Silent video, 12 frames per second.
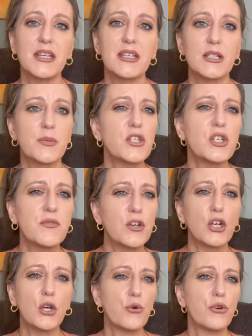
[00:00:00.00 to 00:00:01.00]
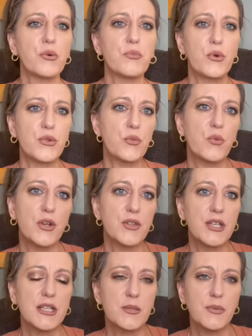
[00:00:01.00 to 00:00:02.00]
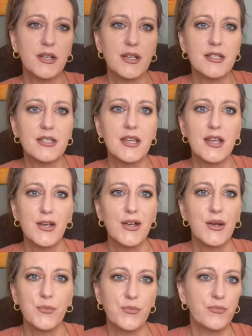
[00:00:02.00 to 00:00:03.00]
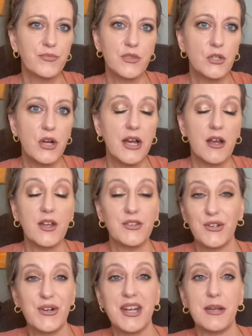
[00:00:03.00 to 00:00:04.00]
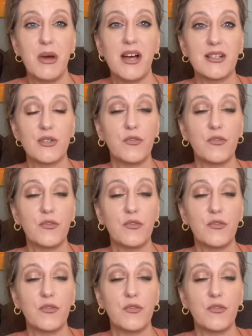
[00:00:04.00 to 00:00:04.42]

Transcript: especially if you're gonna order more than one of these, because they're 90 bucks.